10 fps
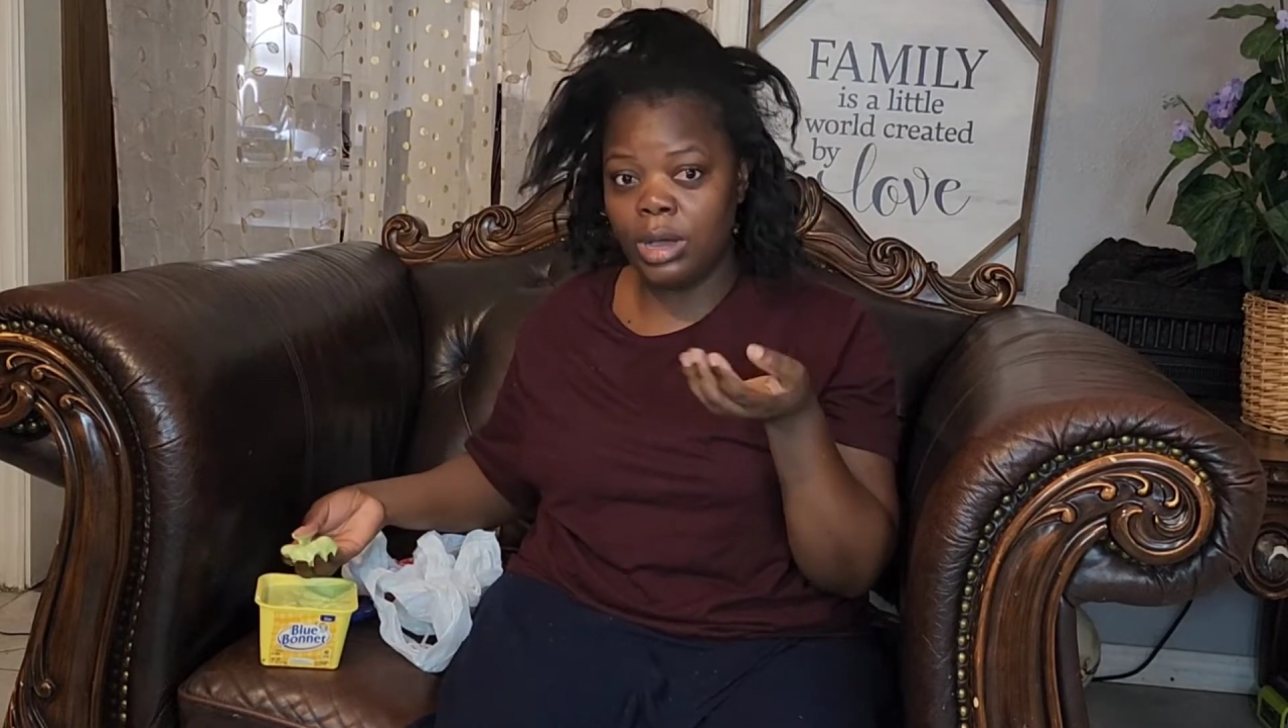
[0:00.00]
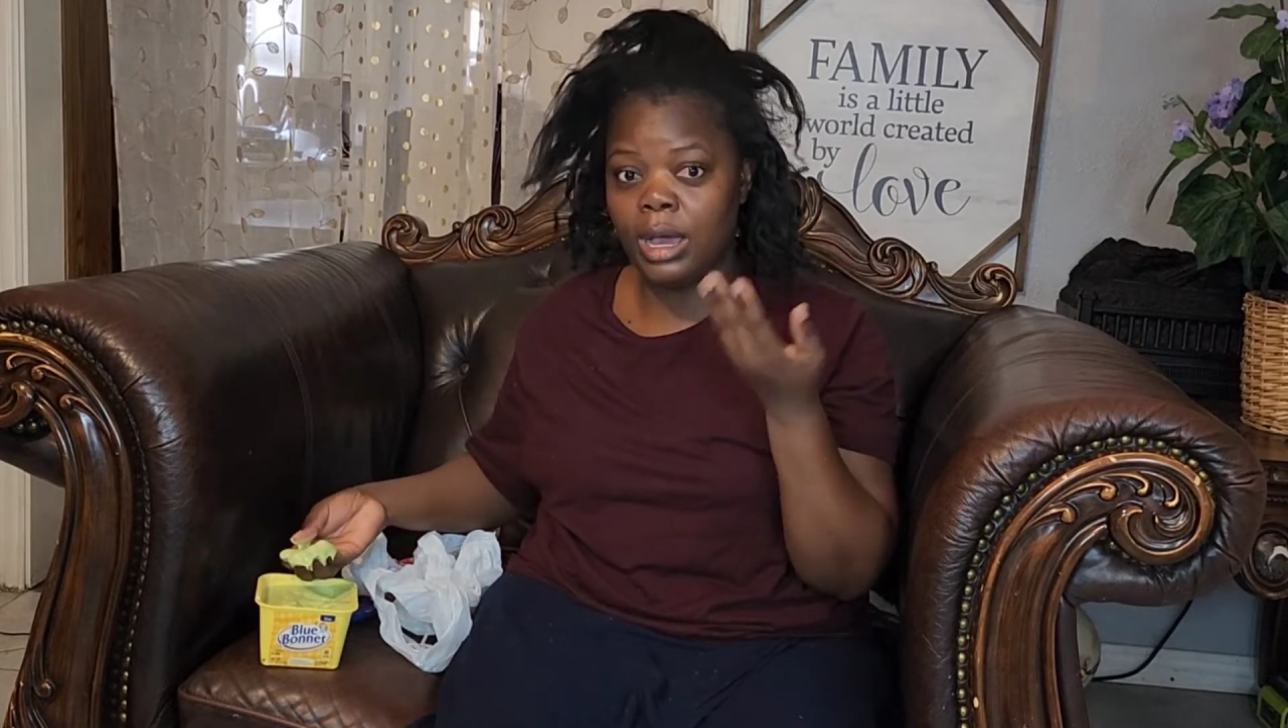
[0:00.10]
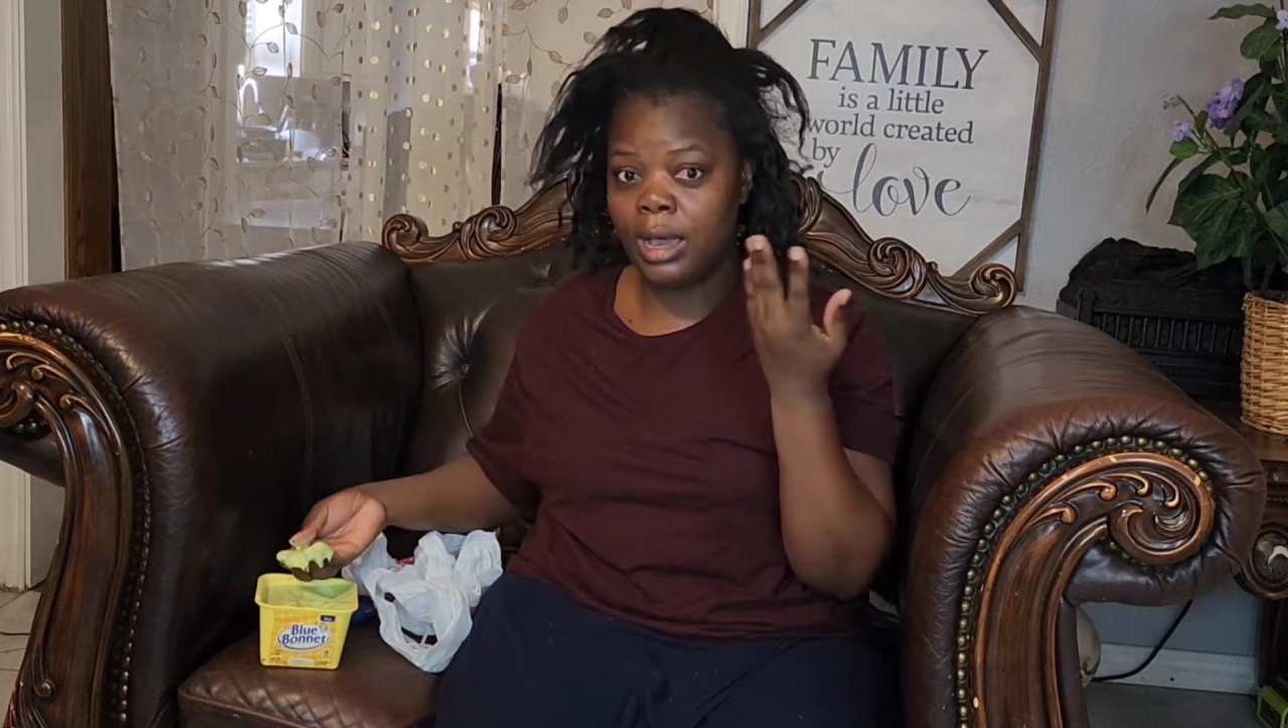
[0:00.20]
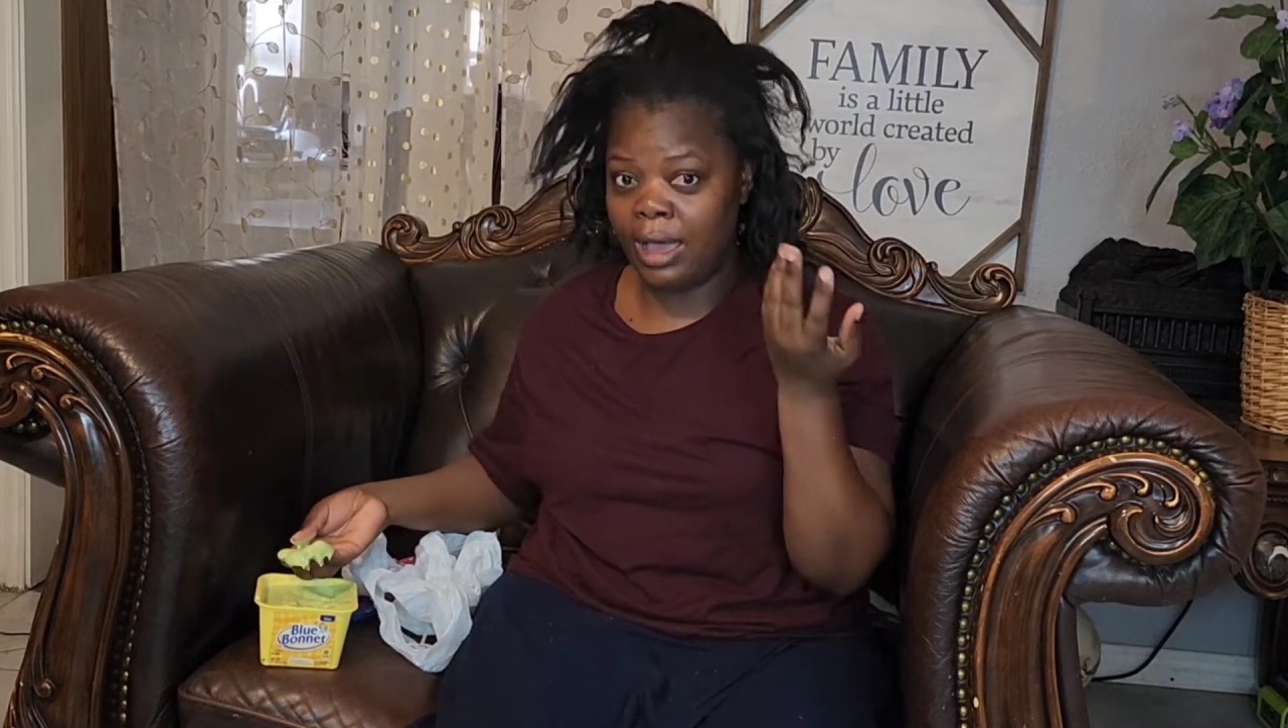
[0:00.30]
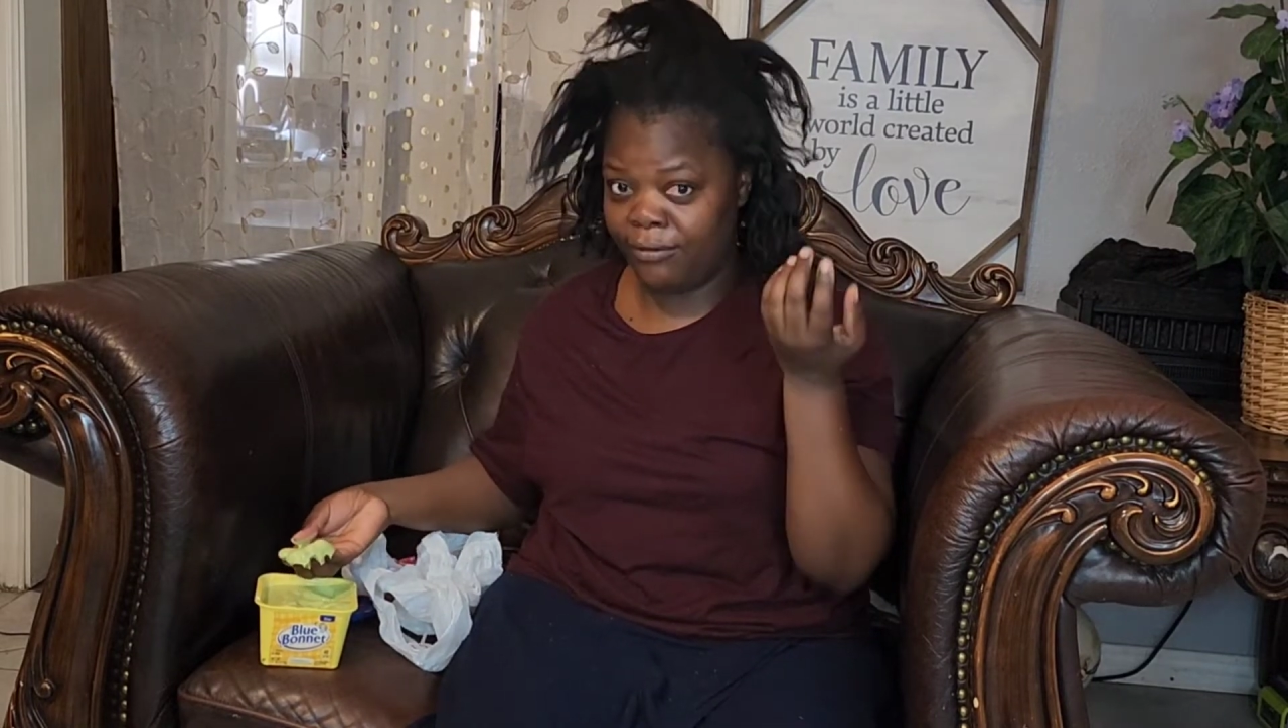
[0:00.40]

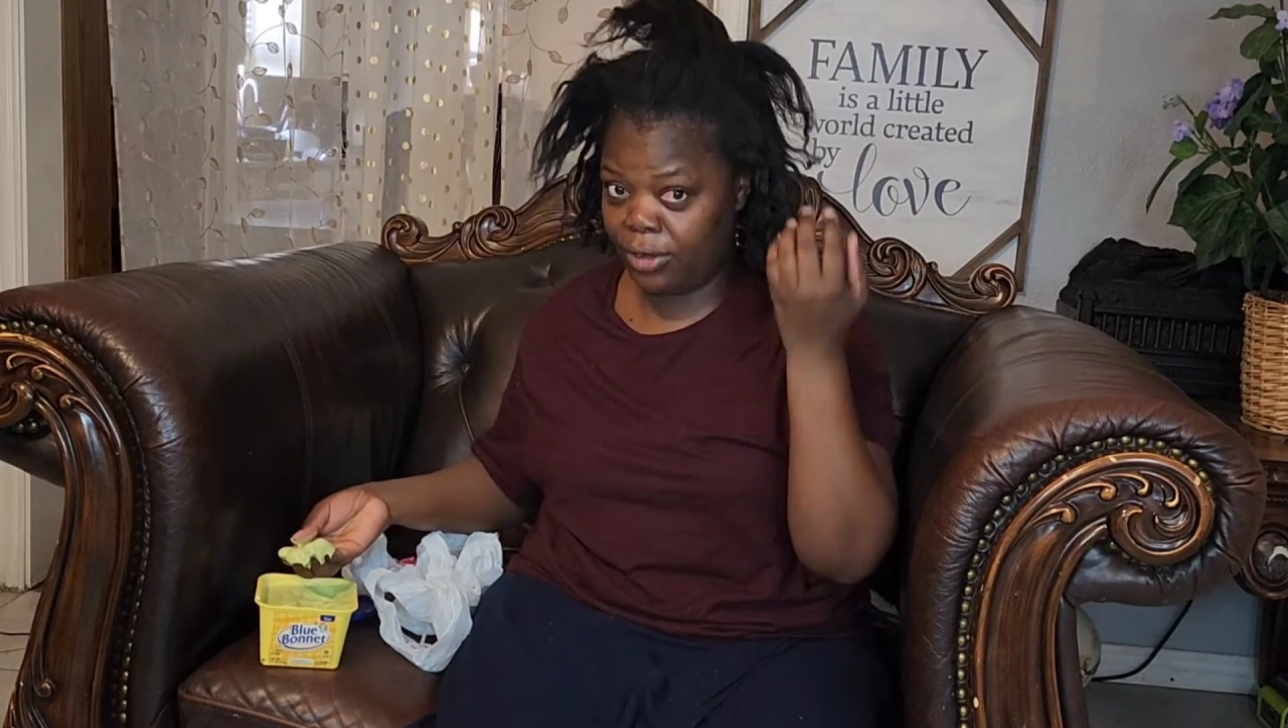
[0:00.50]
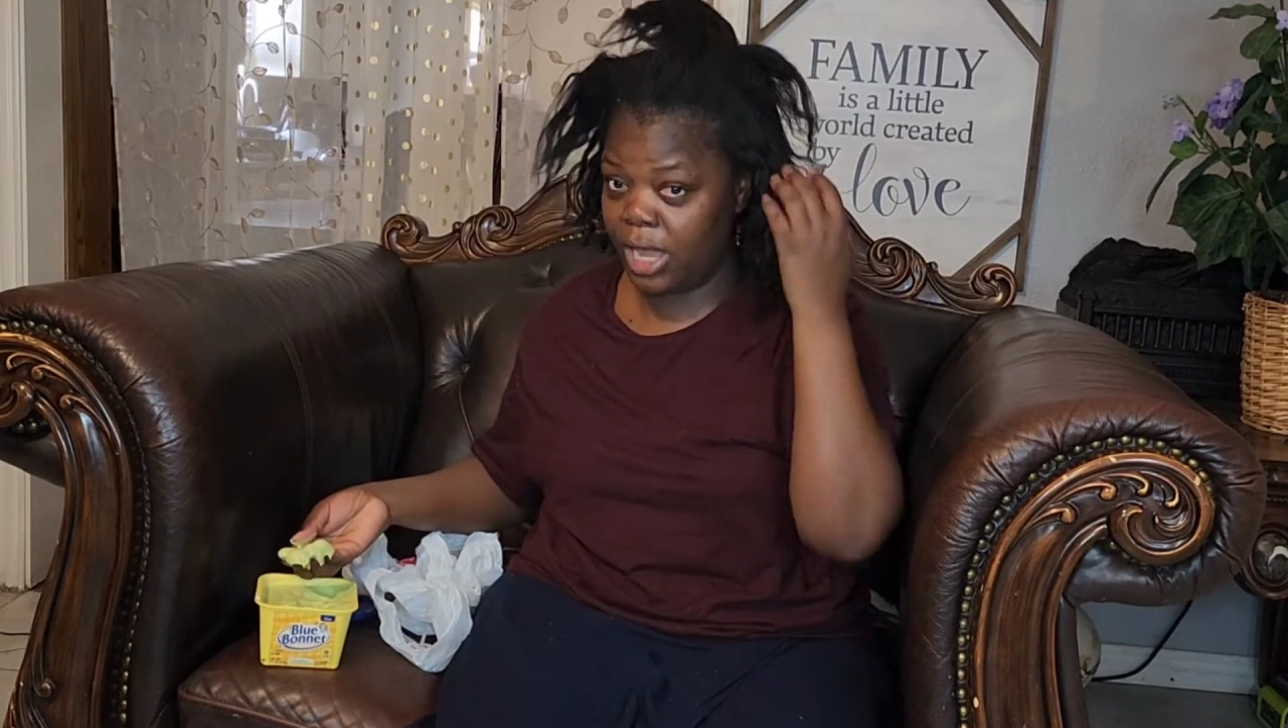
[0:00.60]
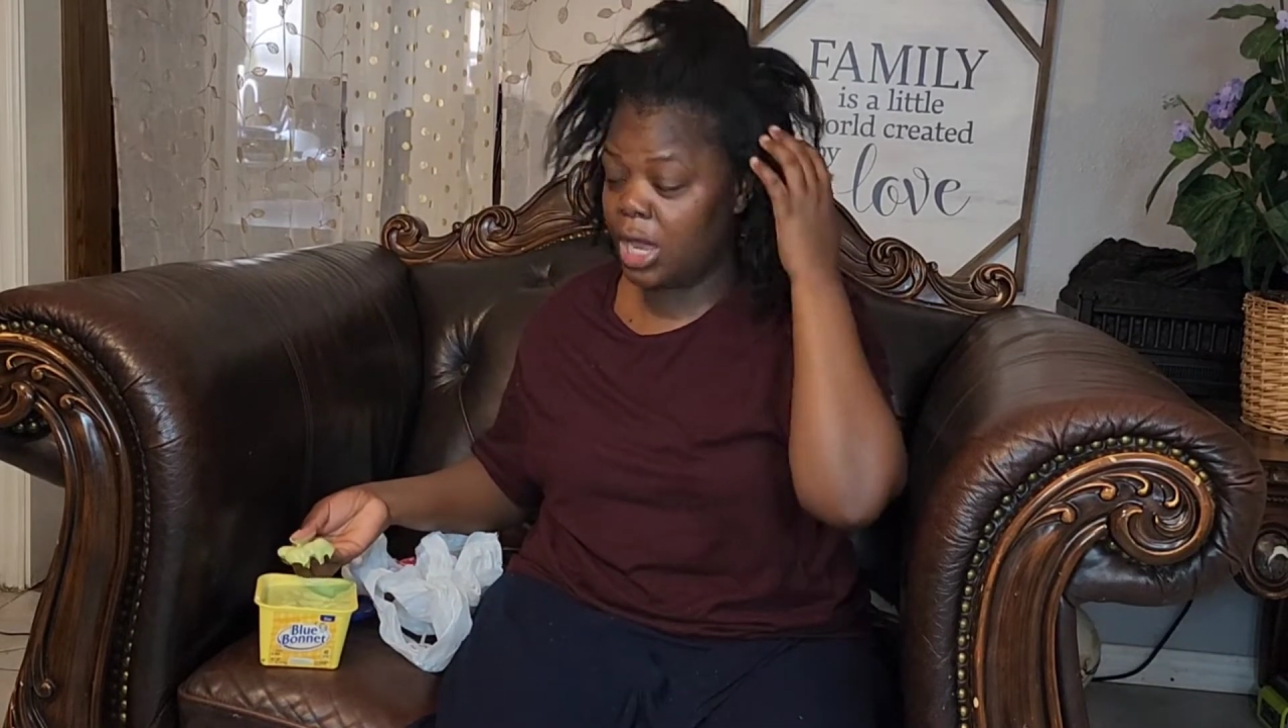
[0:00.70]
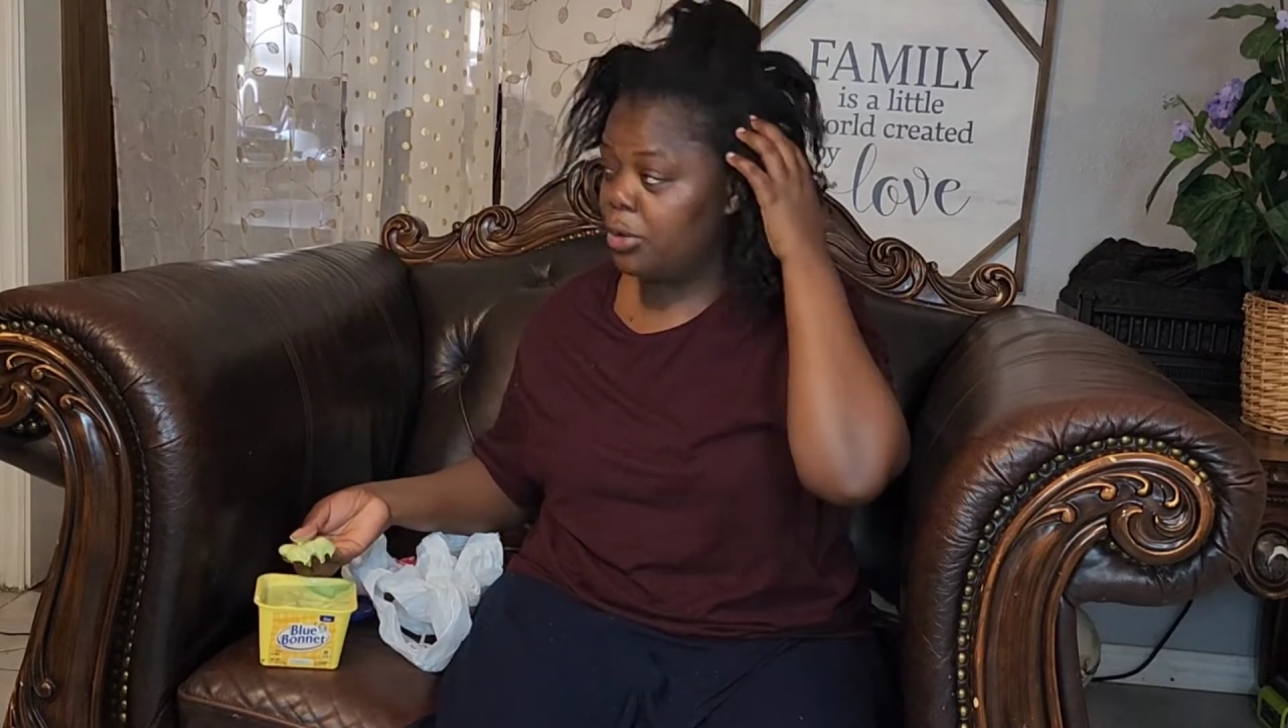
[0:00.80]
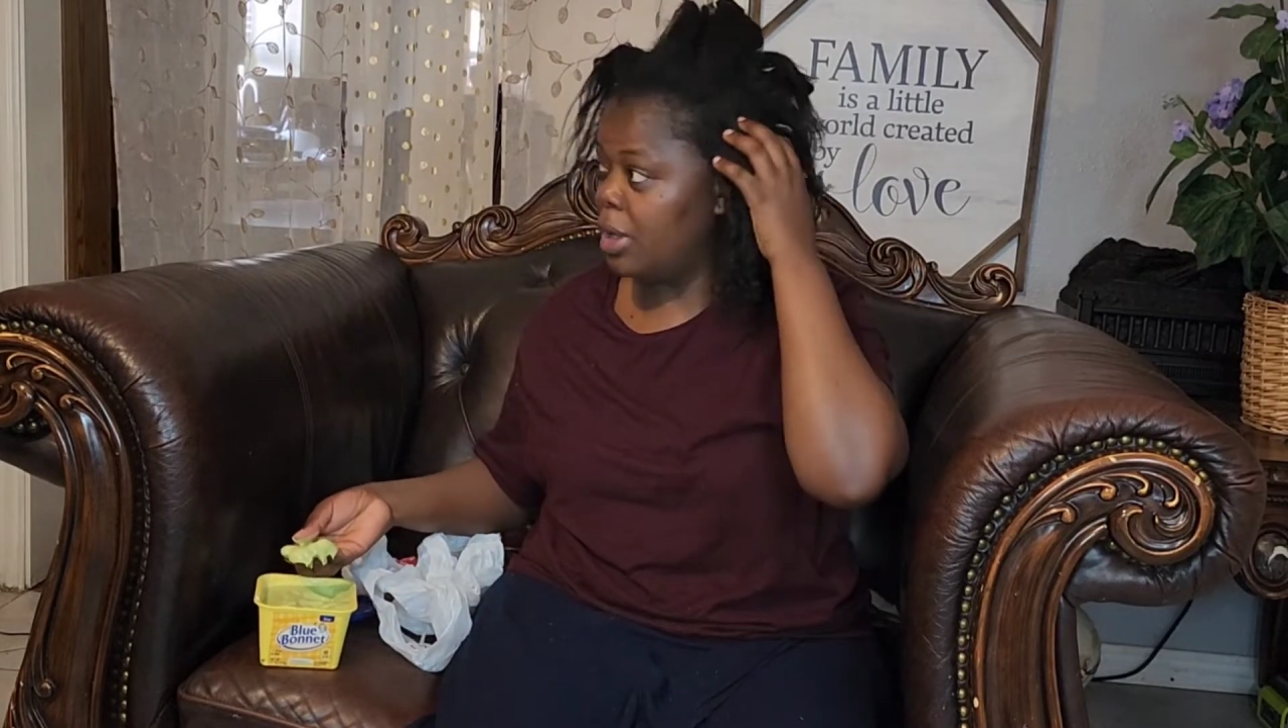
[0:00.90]
avocado,